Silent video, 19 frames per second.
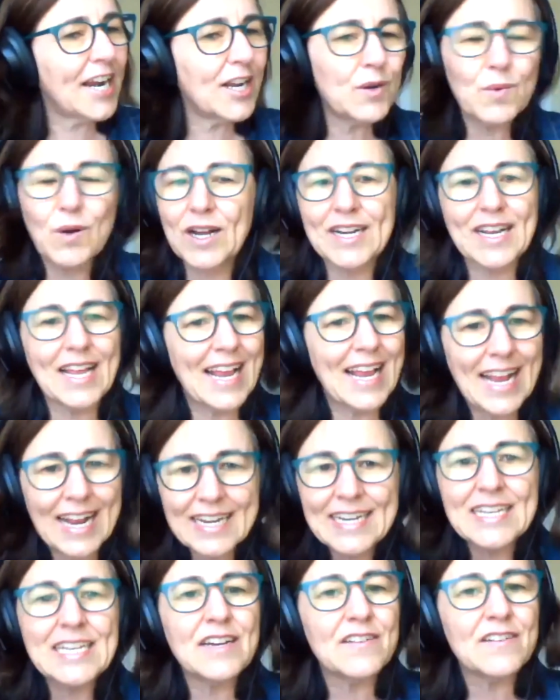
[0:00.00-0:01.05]
I don't want
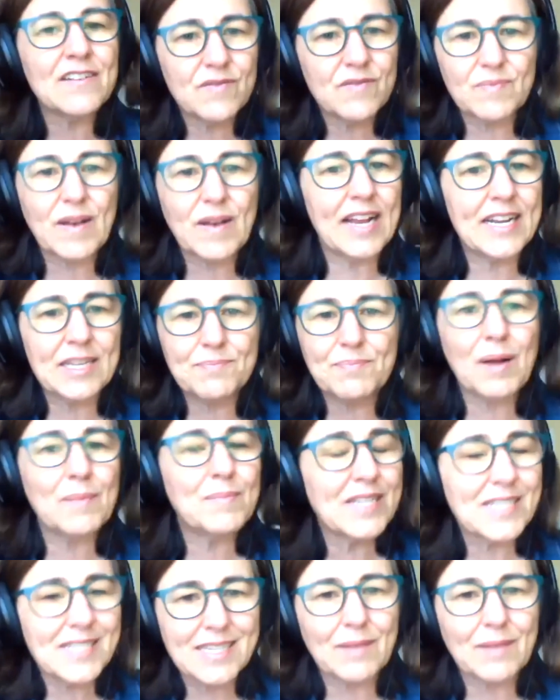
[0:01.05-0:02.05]
any public